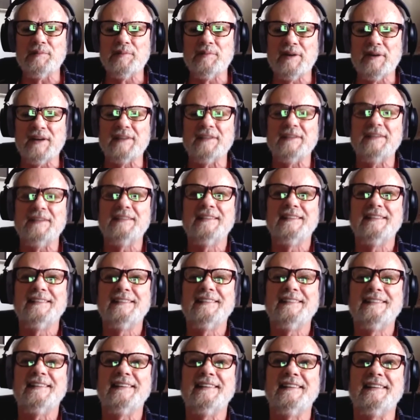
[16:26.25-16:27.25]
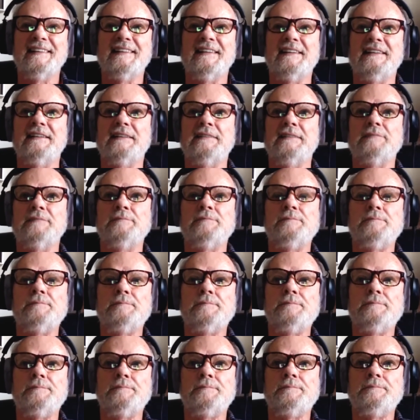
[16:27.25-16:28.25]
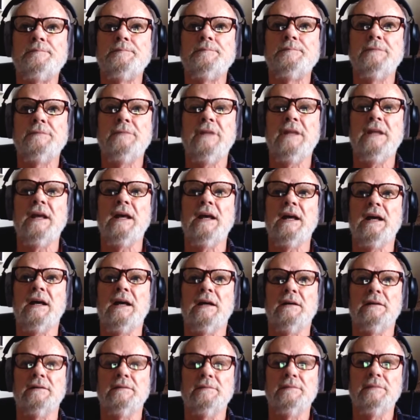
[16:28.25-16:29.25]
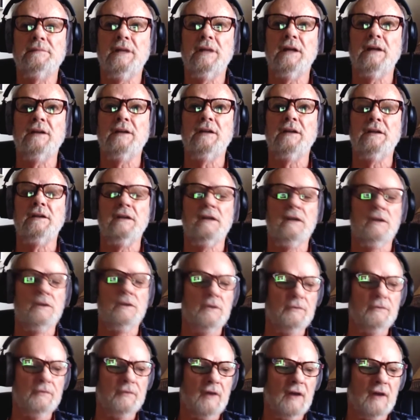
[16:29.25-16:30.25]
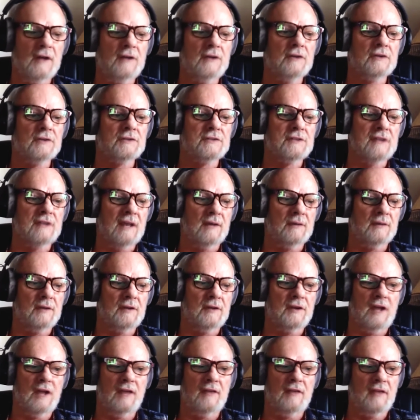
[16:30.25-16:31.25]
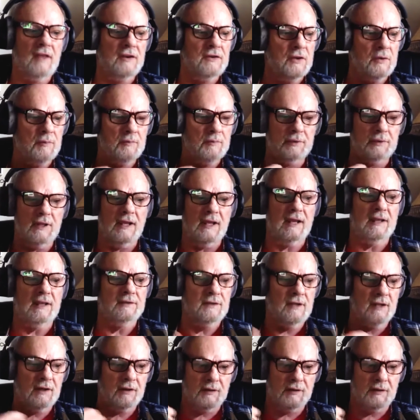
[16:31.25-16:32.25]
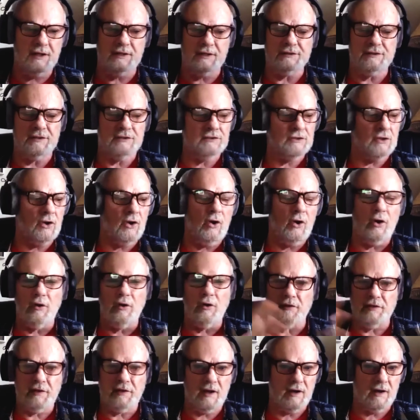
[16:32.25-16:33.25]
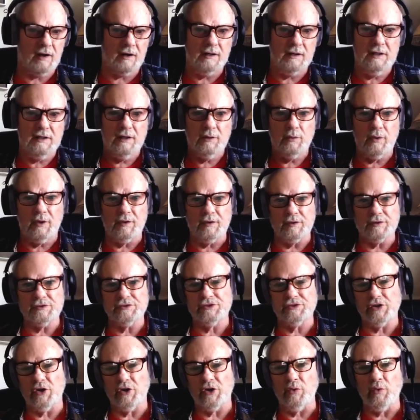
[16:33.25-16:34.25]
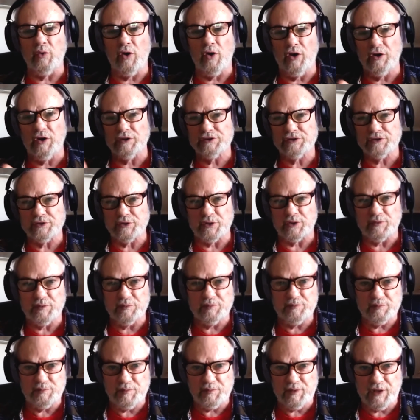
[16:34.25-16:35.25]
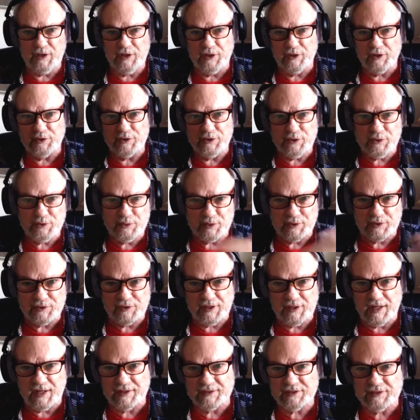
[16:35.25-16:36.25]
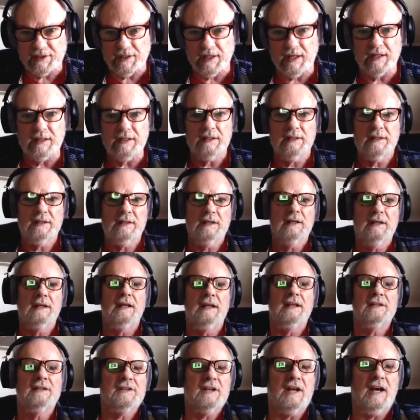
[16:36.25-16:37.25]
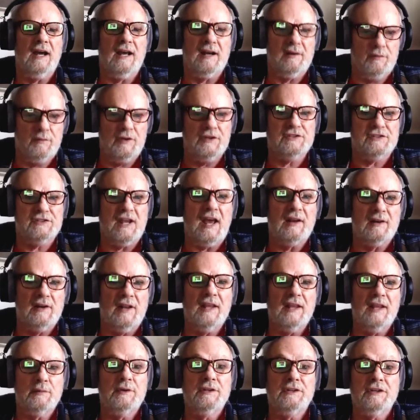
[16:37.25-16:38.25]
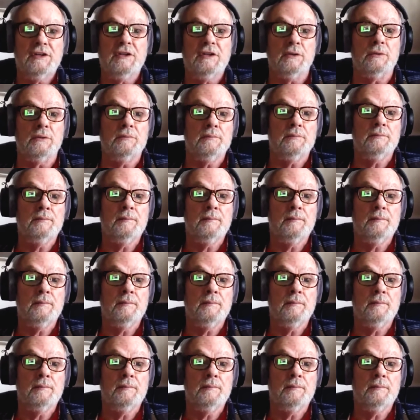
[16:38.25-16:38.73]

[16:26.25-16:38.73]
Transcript: But um, yeah, yeah, you, you know, you find your sound and and then you play it, and there it is. It's all there. Whether it's Joe Walsh or me or you or the next guy, it's right. kind of we sound like we do.